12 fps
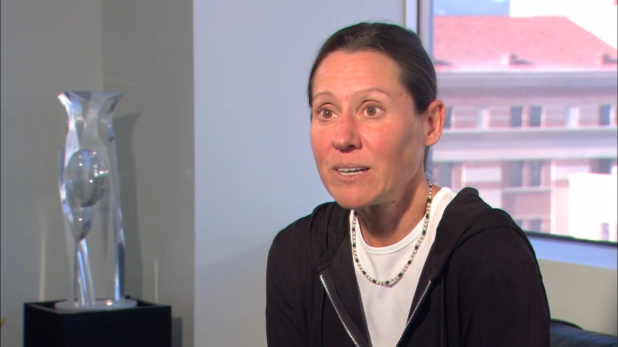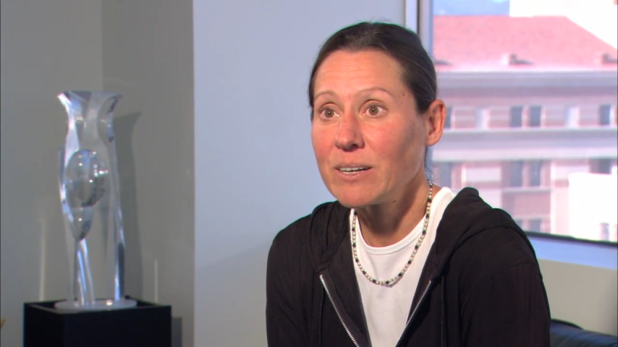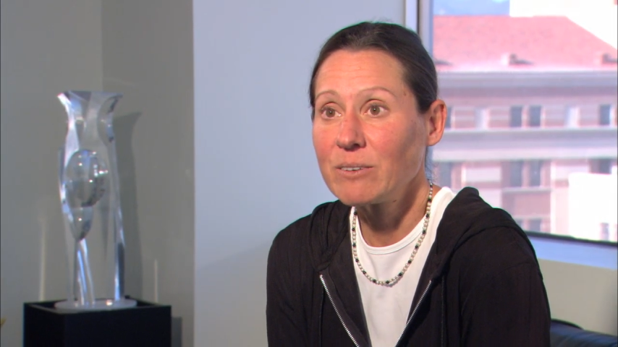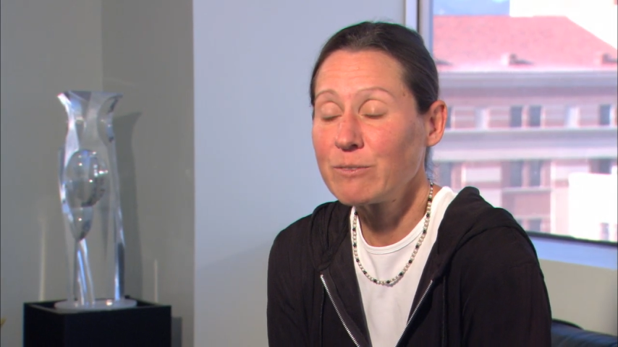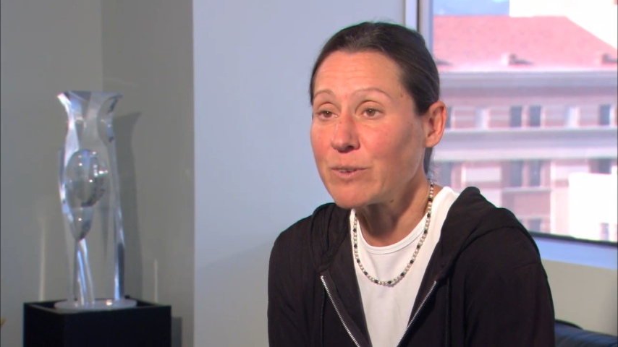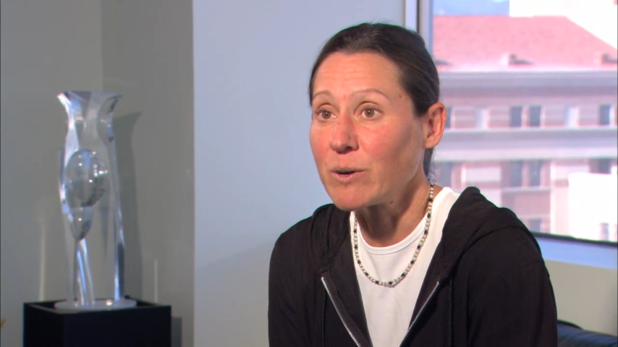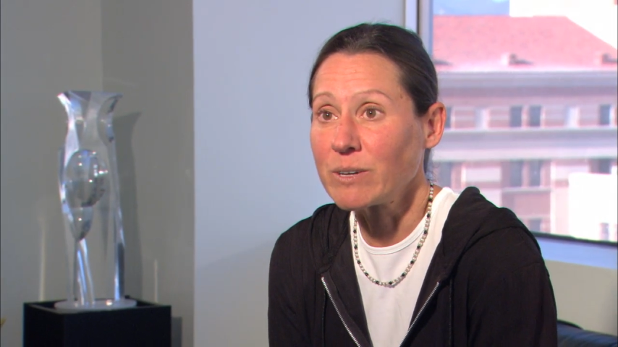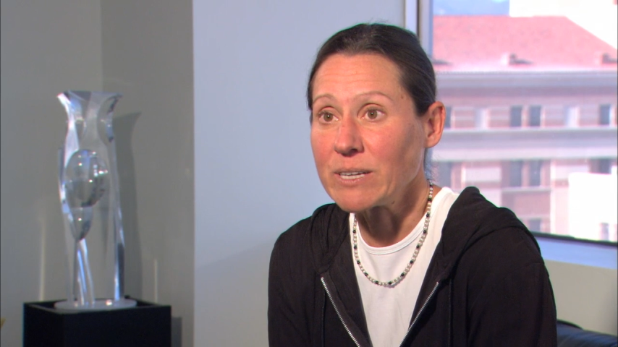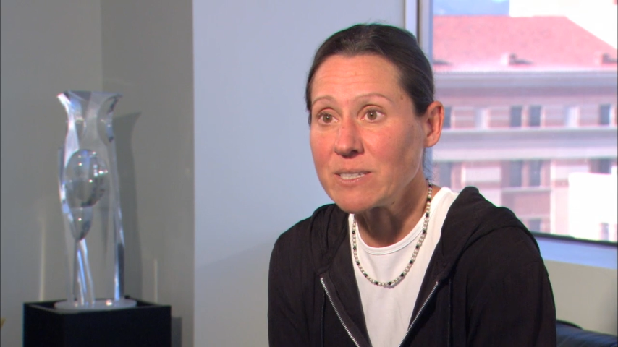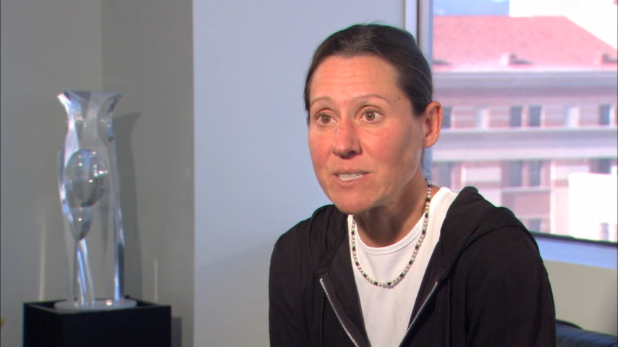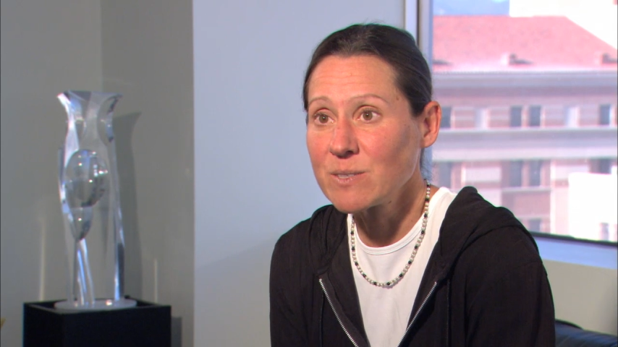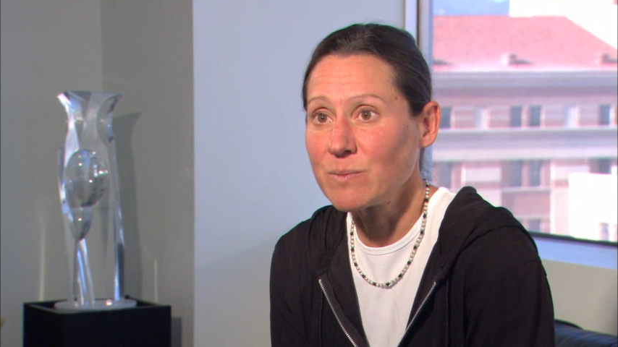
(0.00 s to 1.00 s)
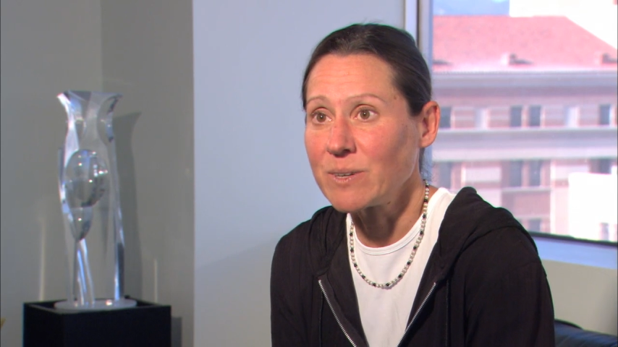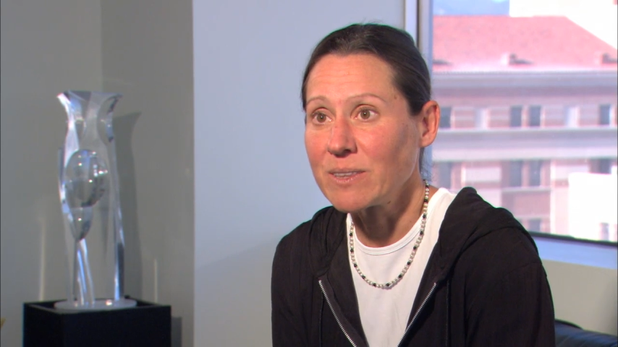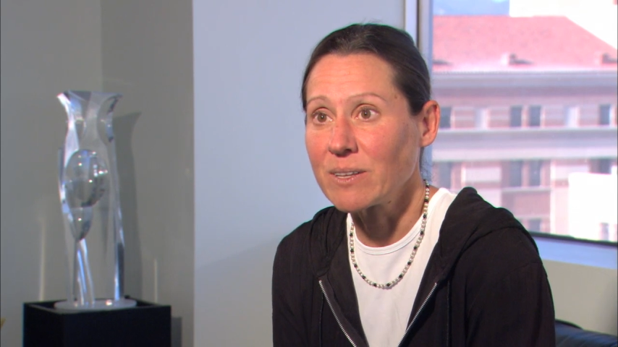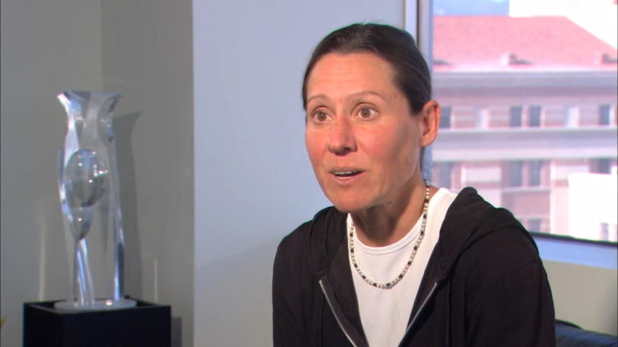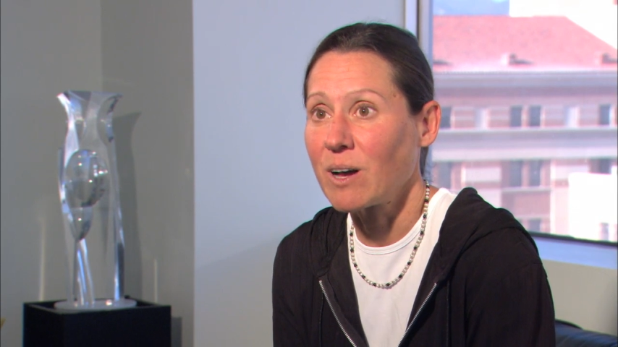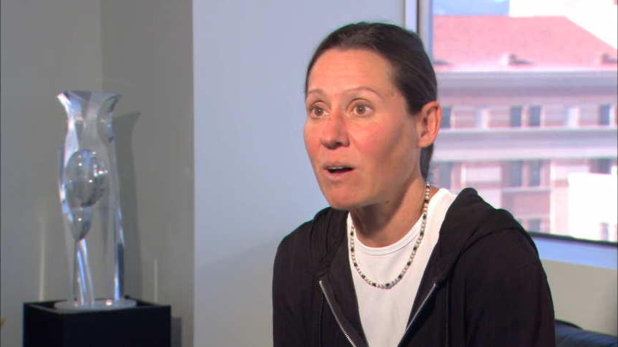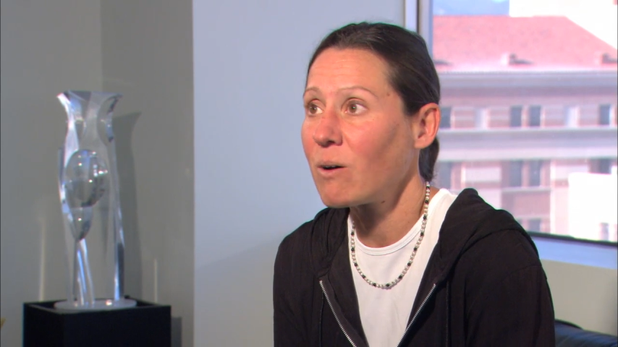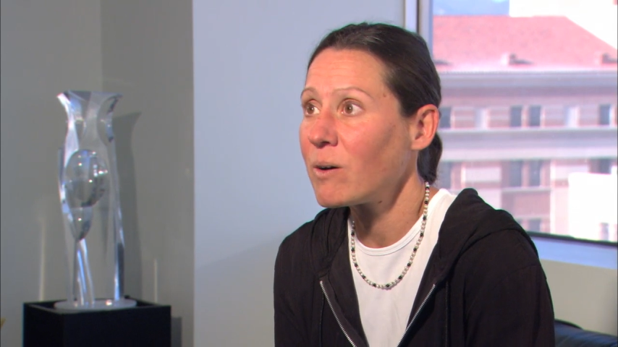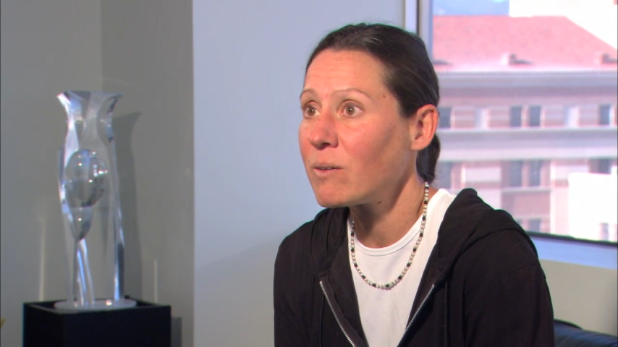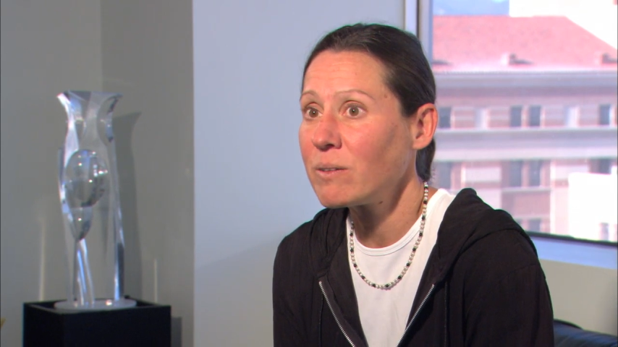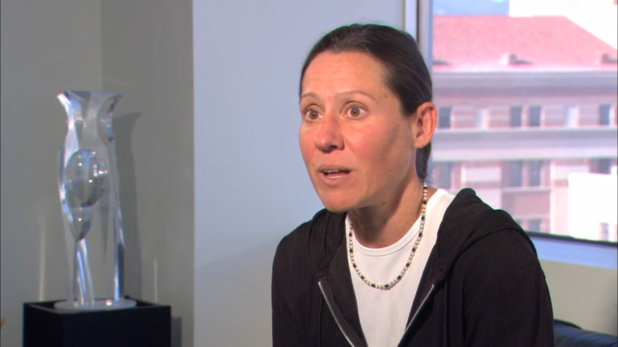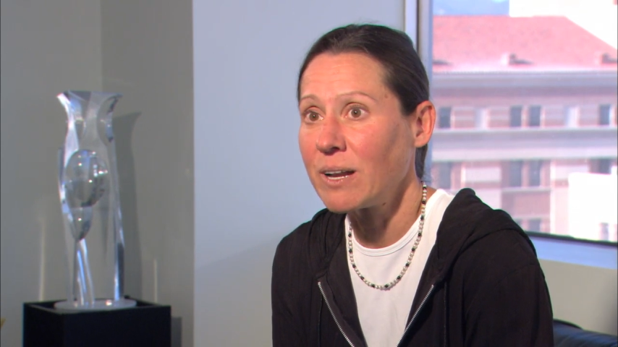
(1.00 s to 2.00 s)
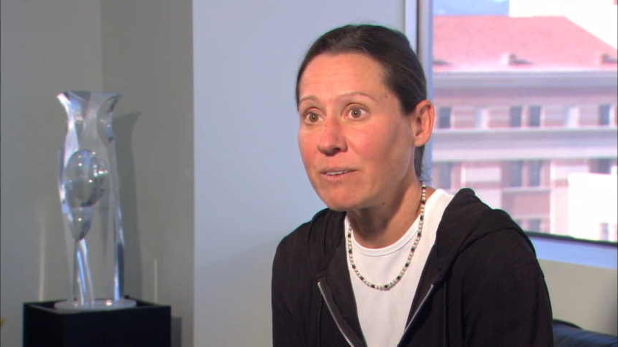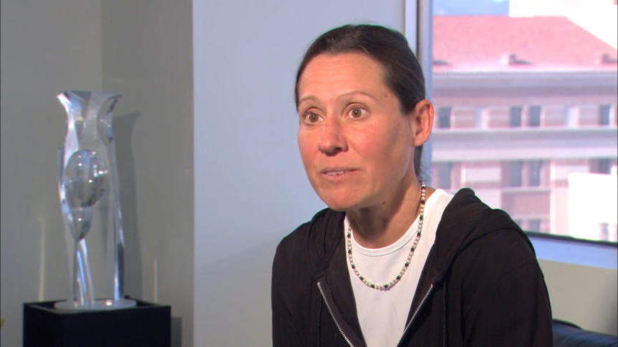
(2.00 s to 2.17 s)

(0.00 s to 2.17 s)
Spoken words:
focus with a whole lot of